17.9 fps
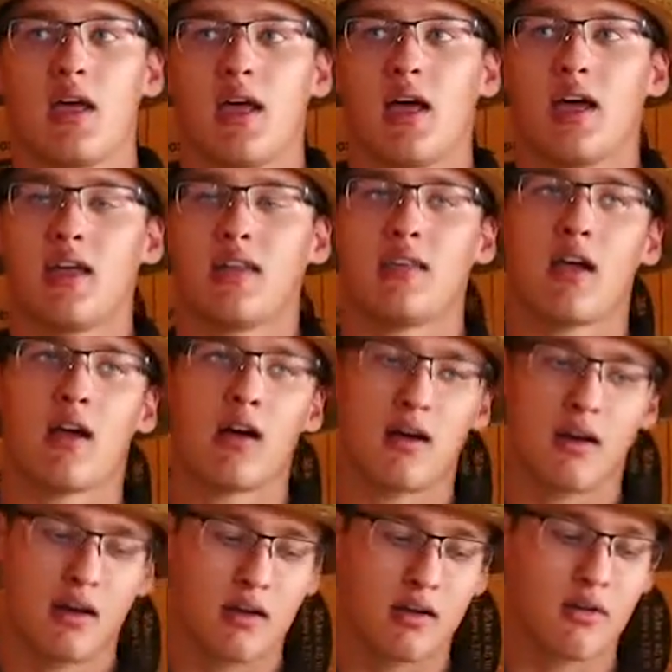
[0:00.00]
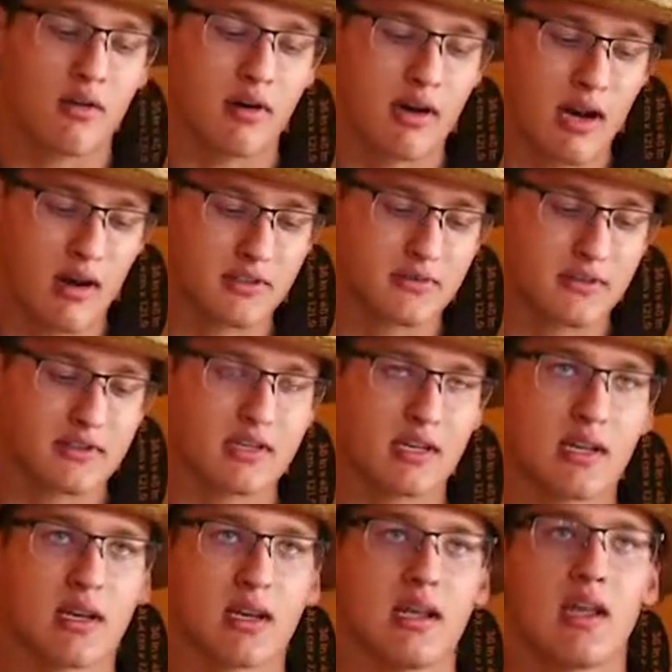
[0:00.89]
And they are in a greenhouse
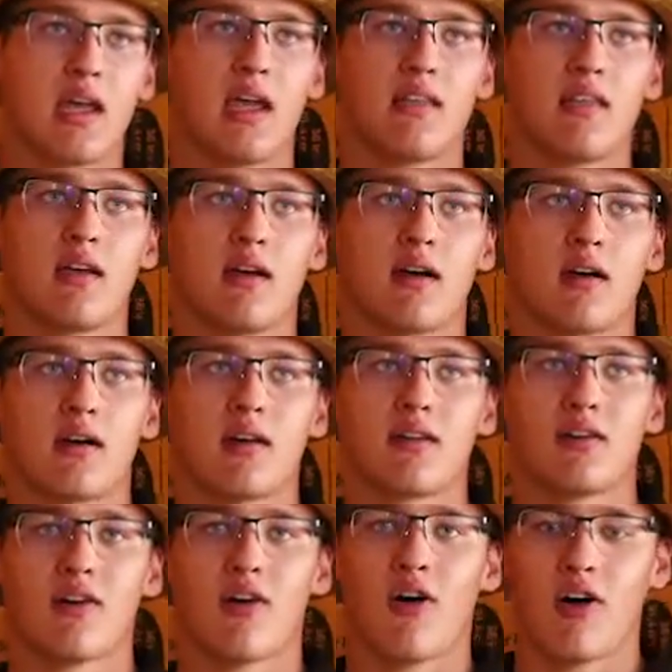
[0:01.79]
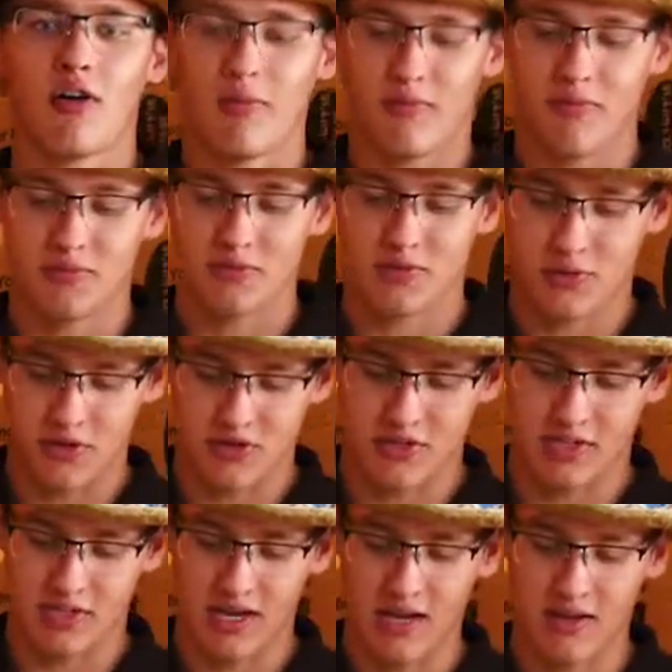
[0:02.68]
facility, and they are all
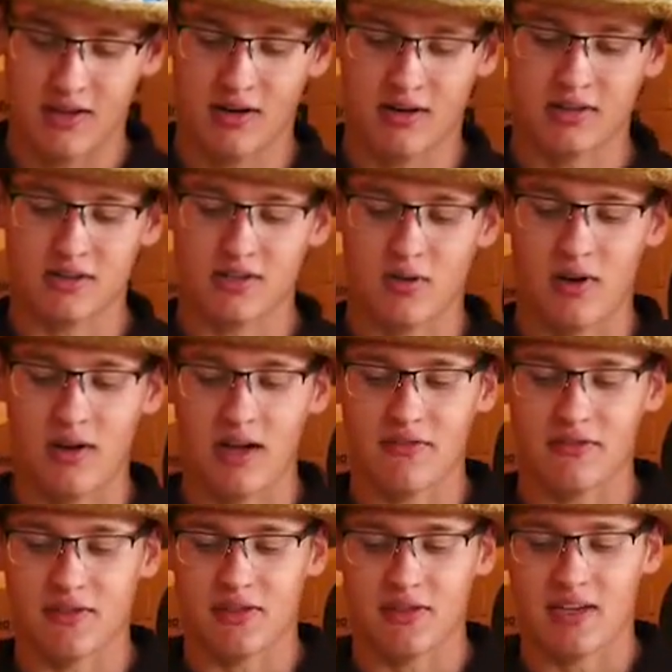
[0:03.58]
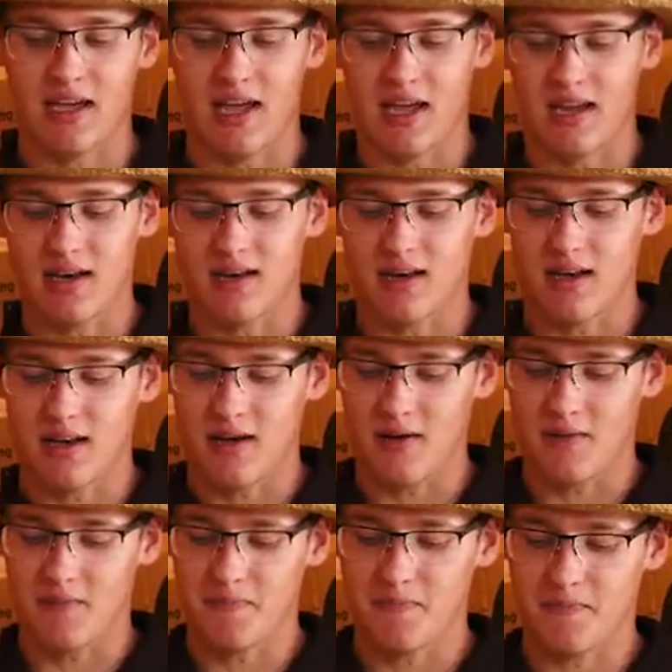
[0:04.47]
squished together, and so we have to look at
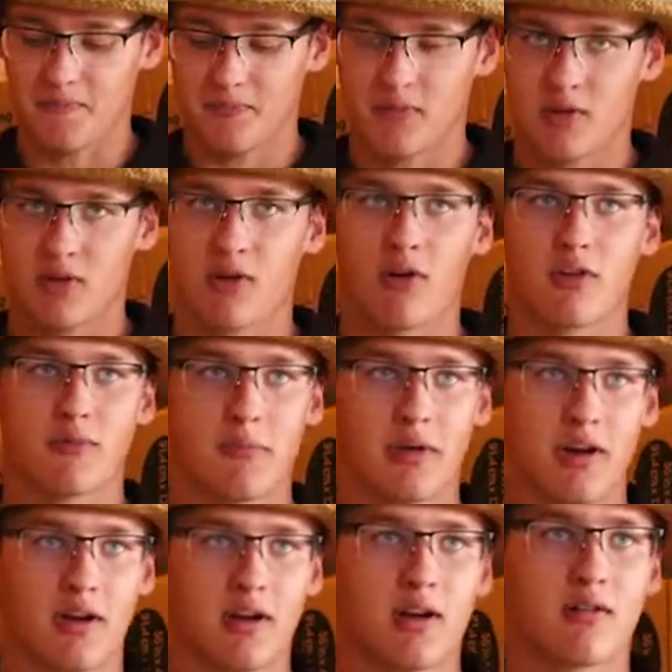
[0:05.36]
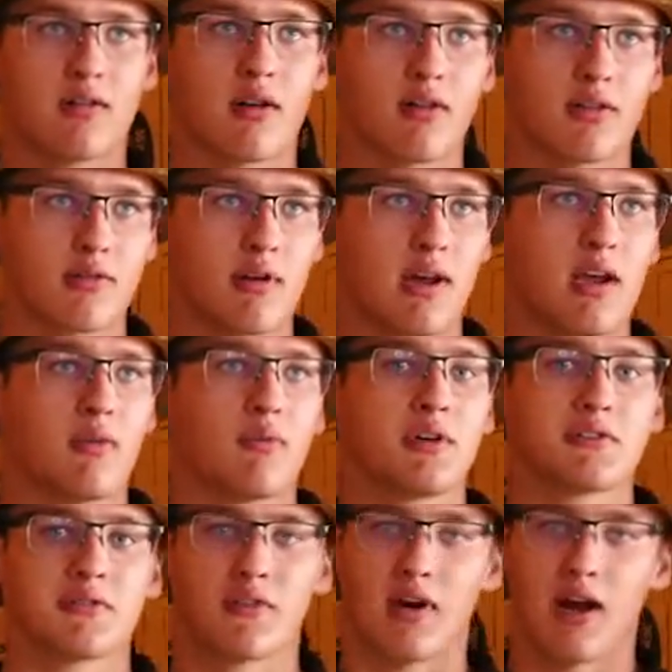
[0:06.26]
growth period, growth rate,
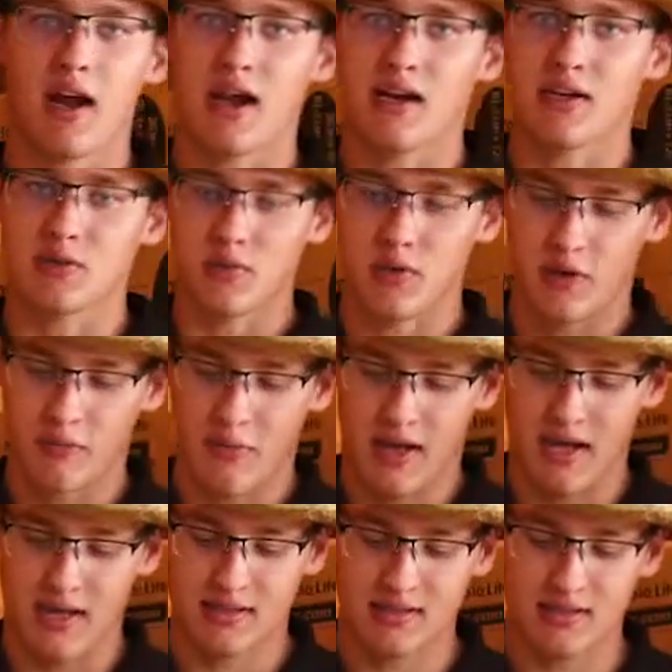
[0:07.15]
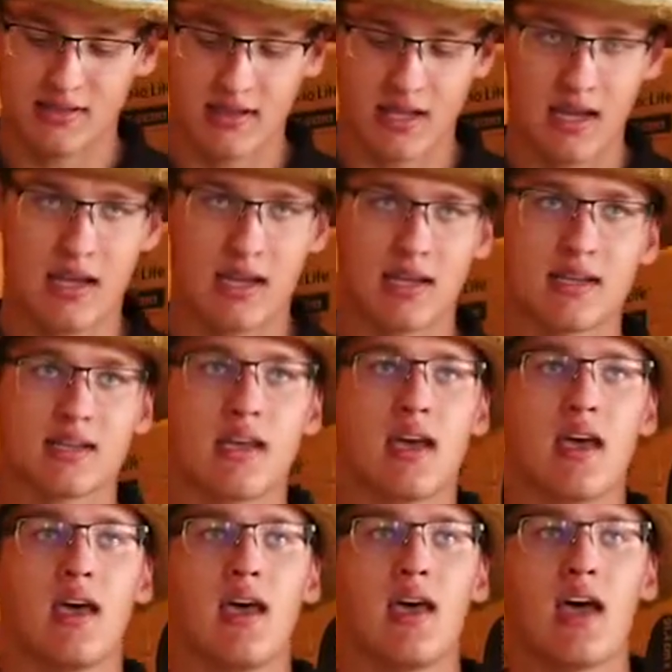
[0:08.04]
which varieties work best, and
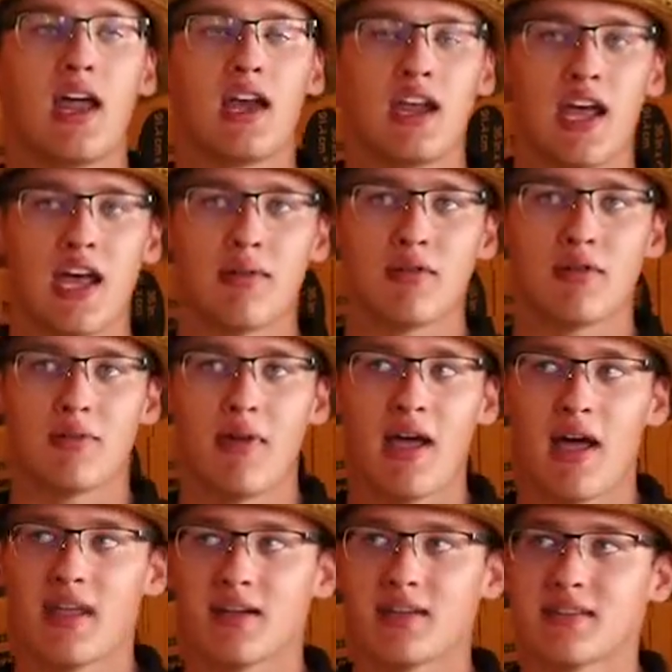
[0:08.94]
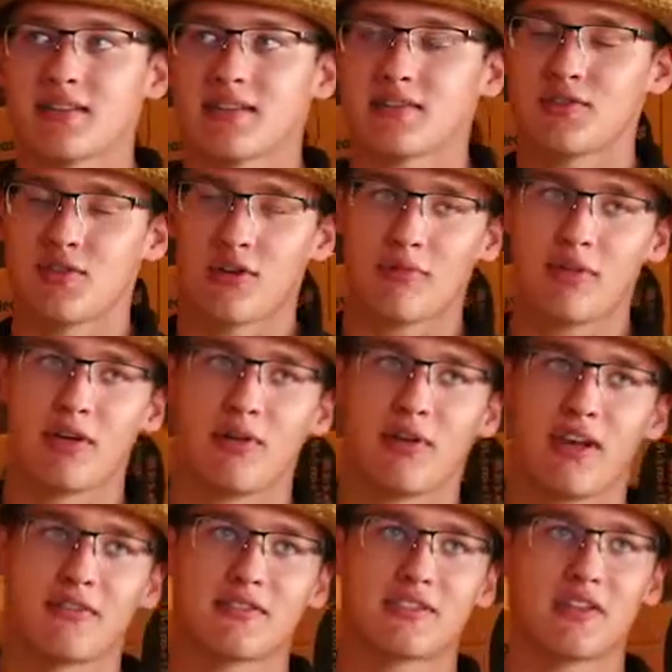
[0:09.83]
any abnormalities, because normally
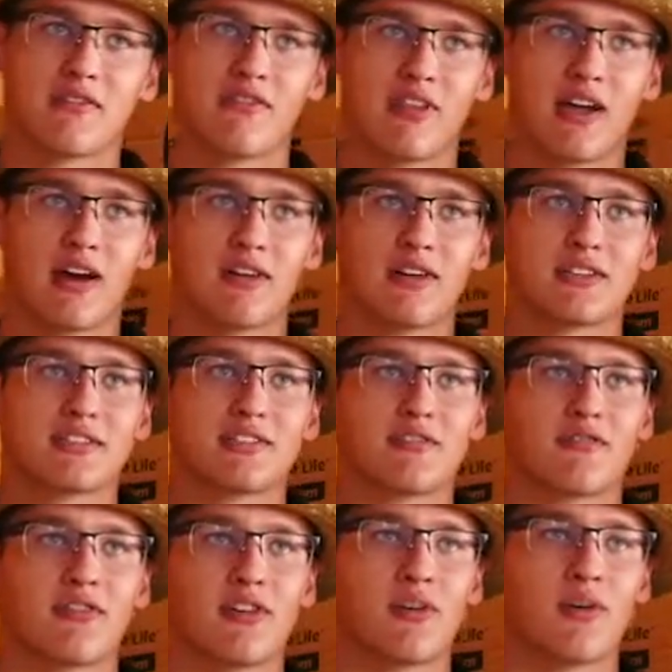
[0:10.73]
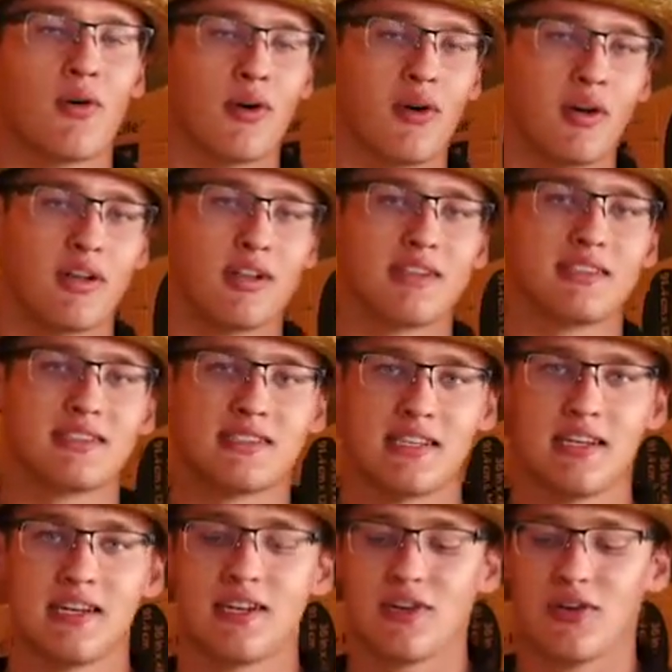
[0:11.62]
when you have sunflowers for oil and
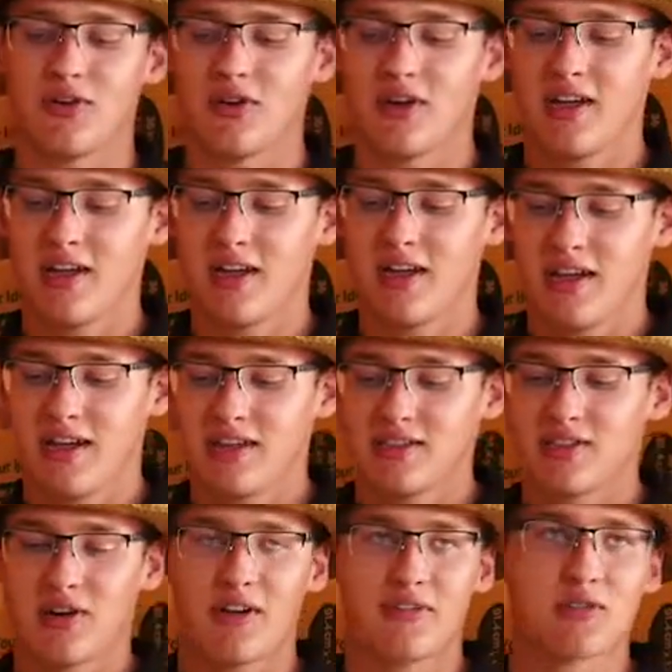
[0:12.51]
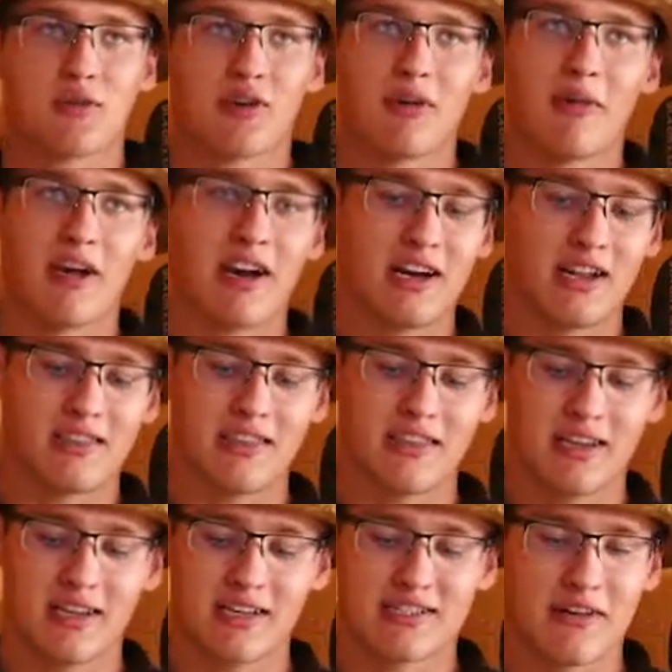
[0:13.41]
seed, you don't have to worry about
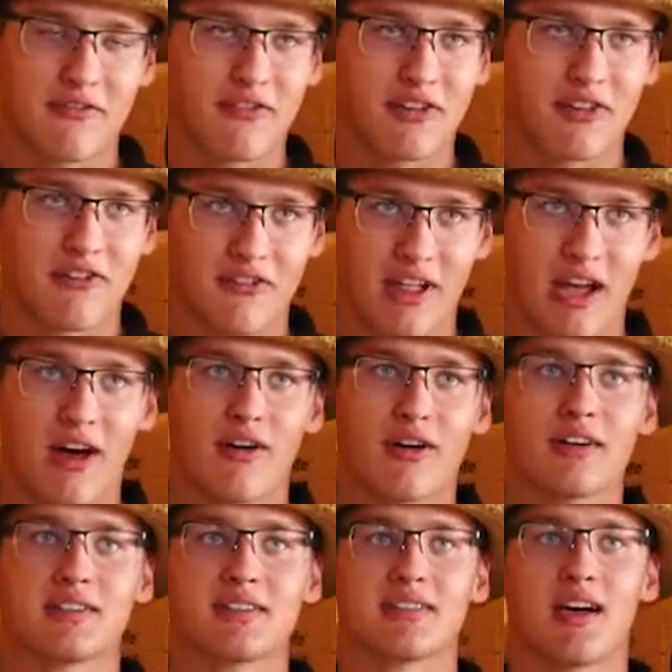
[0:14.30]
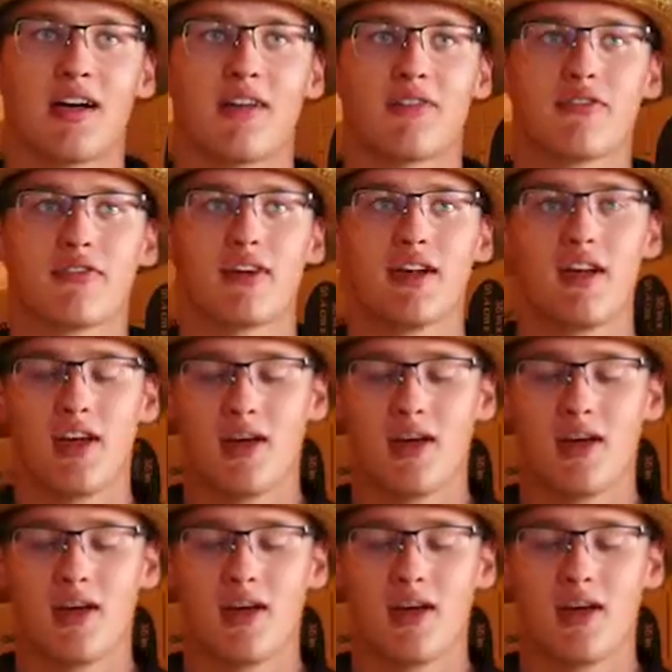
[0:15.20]
anything except for the flower itself.